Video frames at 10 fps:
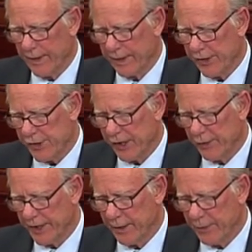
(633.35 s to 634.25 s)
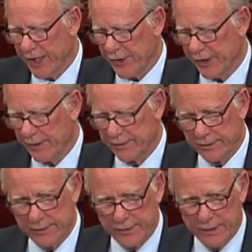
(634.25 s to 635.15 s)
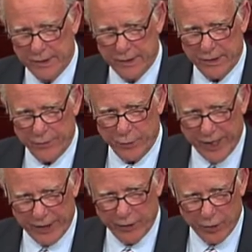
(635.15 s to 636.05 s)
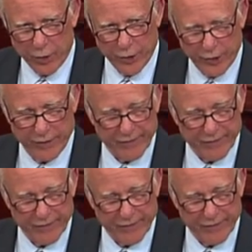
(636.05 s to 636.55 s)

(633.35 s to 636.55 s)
considering a budget through regular order,